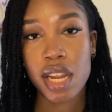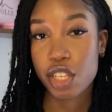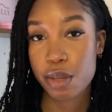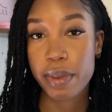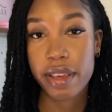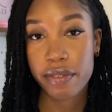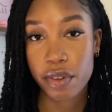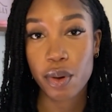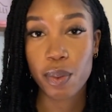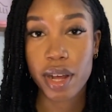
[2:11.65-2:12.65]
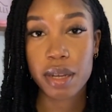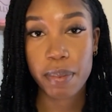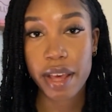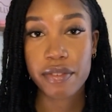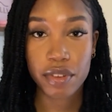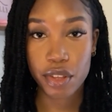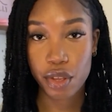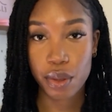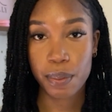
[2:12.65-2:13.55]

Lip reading: and you may feel work better for you.